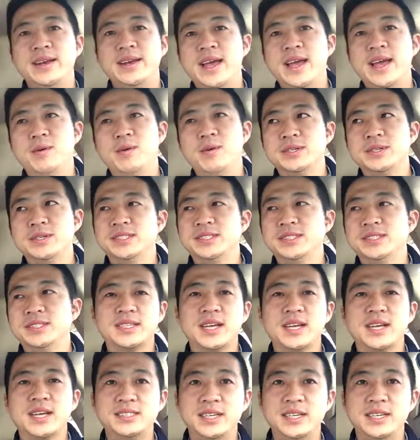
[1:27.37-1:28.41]
We're just
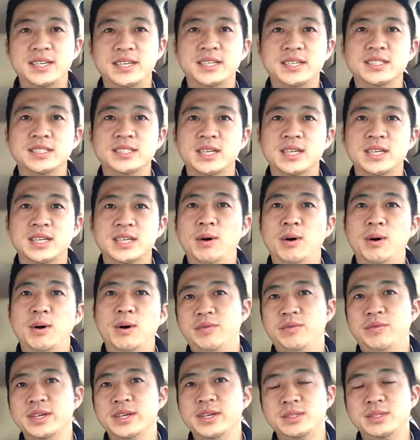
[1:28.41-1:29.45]
discussing hopefully
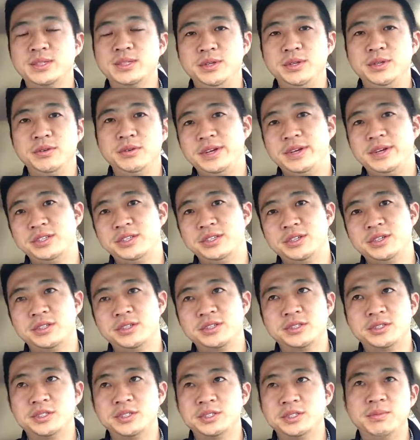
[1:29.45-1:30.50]
some new features or
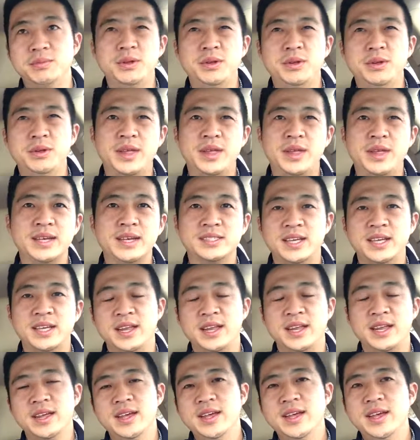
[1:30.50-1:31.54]
some new things that
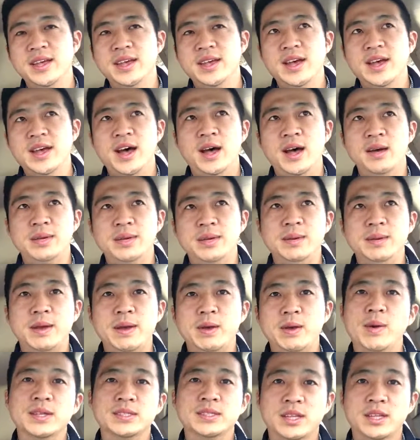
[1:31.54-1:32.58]
eBay
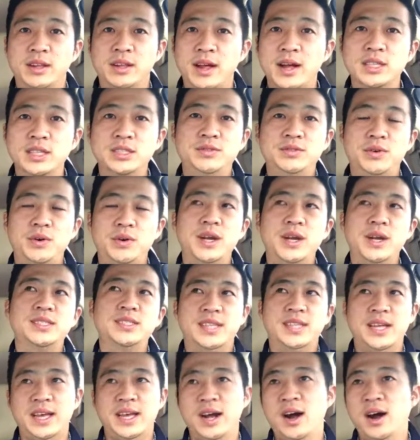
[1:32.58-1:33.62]
wants to launch for us. They
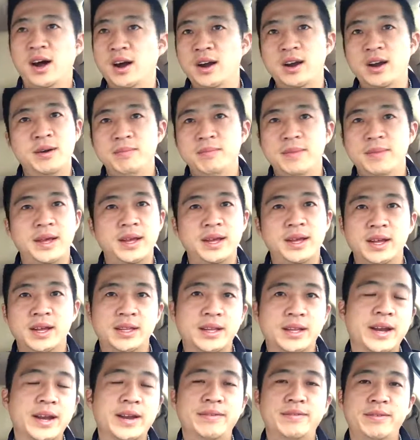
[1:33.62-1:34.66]
are making a lot
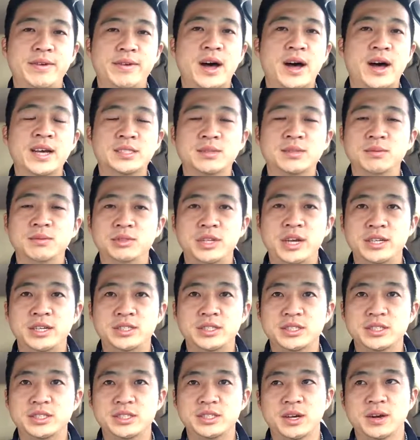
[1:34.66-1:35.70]
of awesome changes,
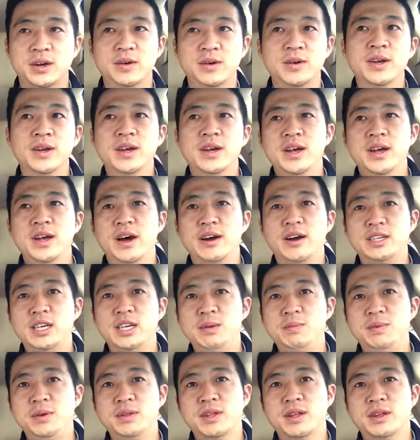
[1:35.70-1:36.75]
so I'll keep you
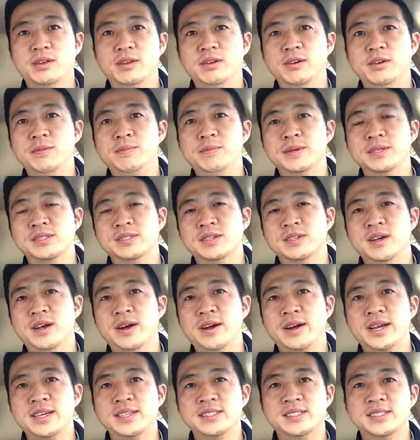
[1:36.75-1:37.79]
in the loop as long
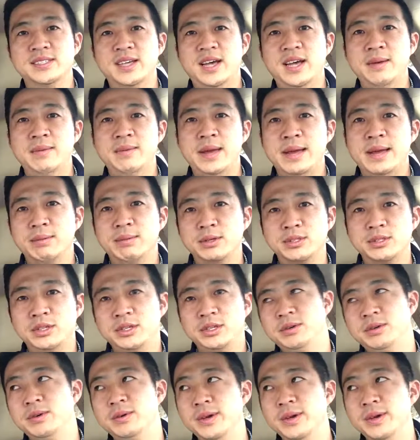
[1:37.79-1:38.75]
as I'm able to.